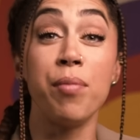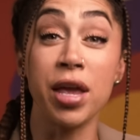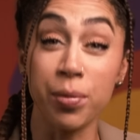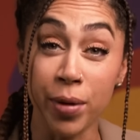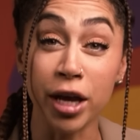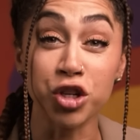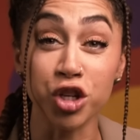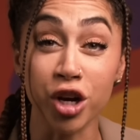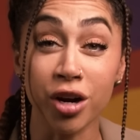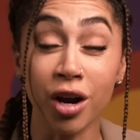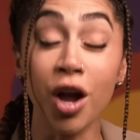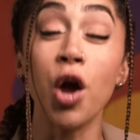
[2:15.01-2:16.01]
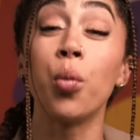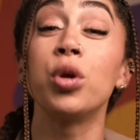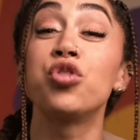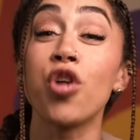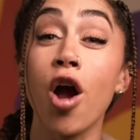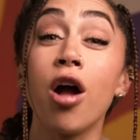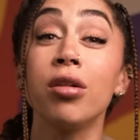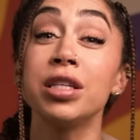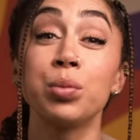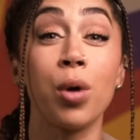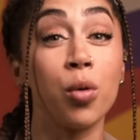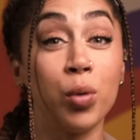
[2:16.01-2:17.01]
Big picture, withdrawal
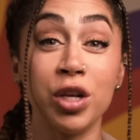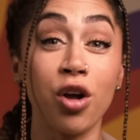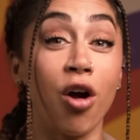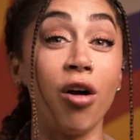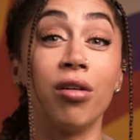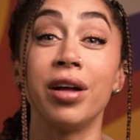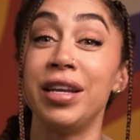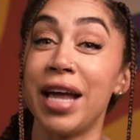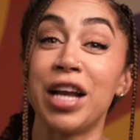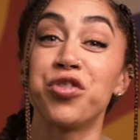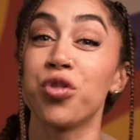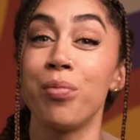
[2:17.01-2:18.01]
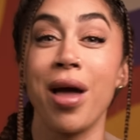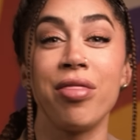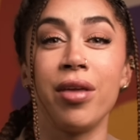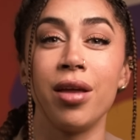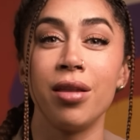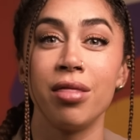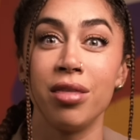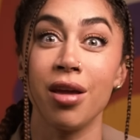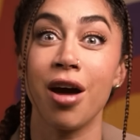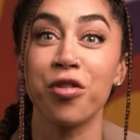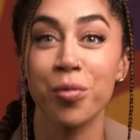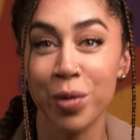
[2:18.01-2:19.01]
is what we'd call a natural method. The
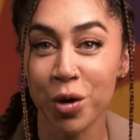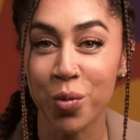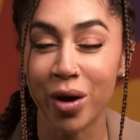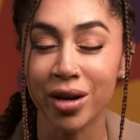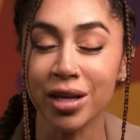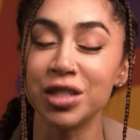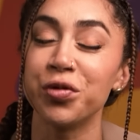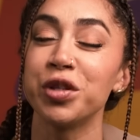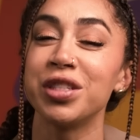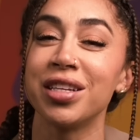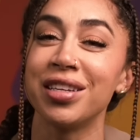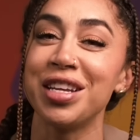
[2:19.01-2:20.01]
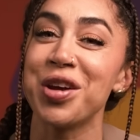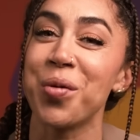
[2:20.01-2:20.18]
other big one is fertility